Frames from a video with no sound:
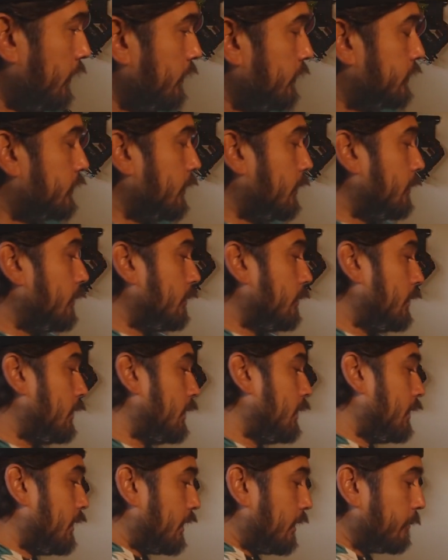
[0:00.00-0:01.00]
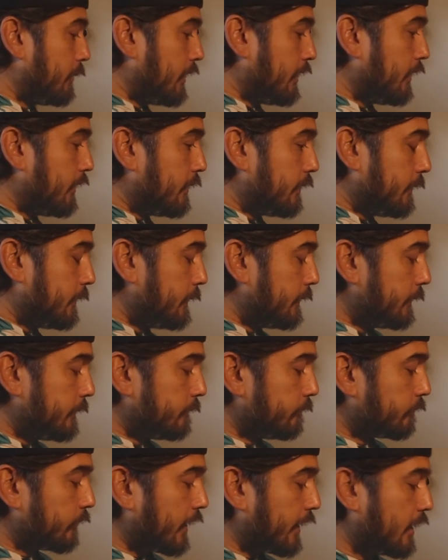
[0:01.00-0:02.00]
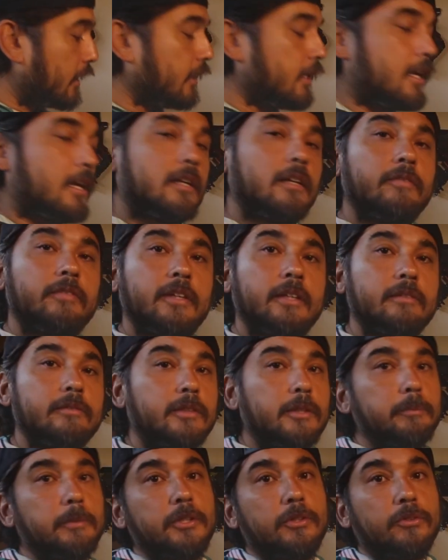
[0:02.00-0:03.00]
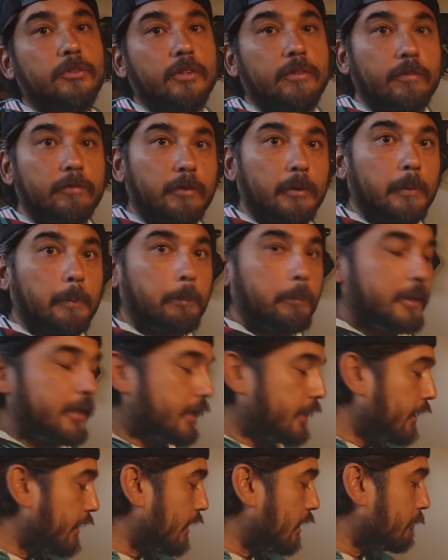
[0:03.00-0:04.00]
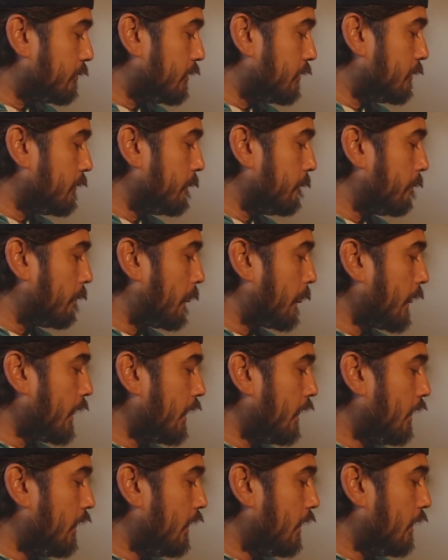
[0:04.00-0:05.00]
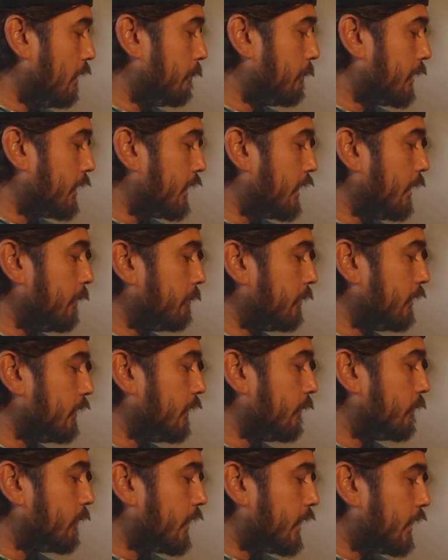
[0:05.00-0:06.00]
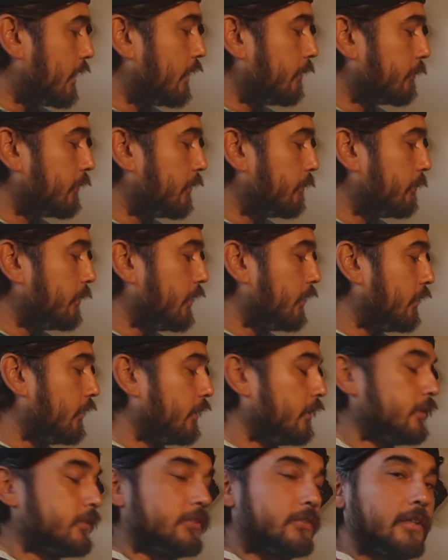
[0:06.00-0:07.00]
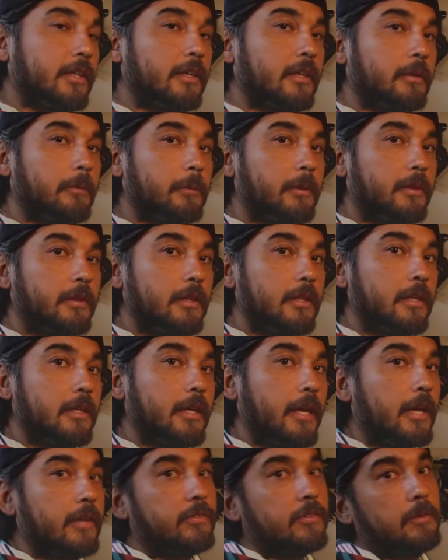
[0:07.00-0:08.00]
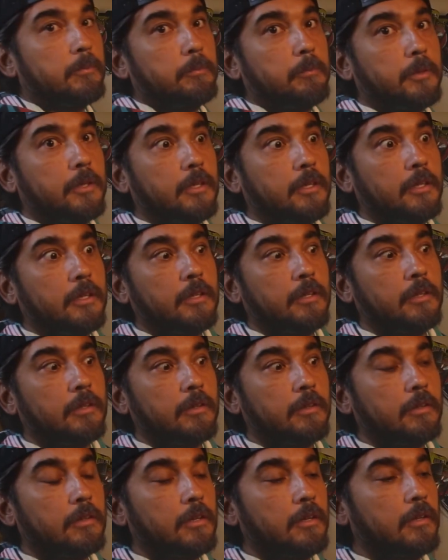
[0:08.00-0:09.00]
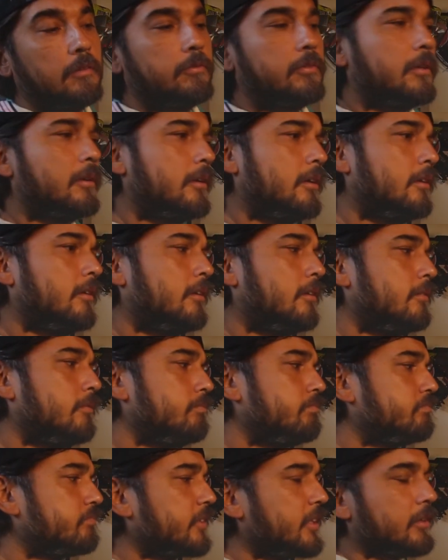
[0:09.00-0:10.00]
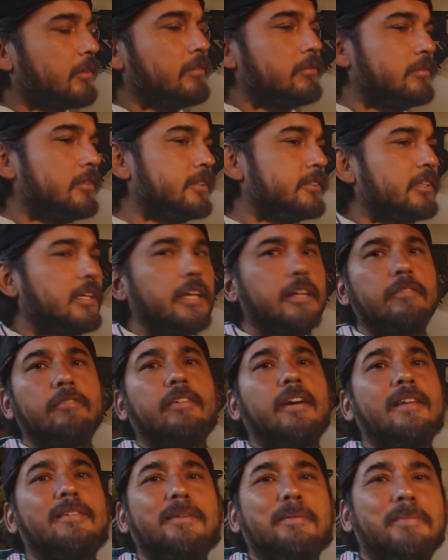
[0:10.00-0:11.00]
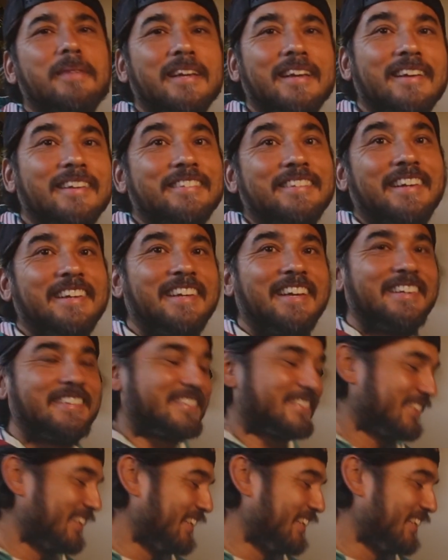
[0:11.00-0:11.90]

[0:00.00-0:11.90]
So I got a lot of it. Can be used for plinking ammo, but I believe that I'm going to be sticking with the SMB for until I can find something else, I guess.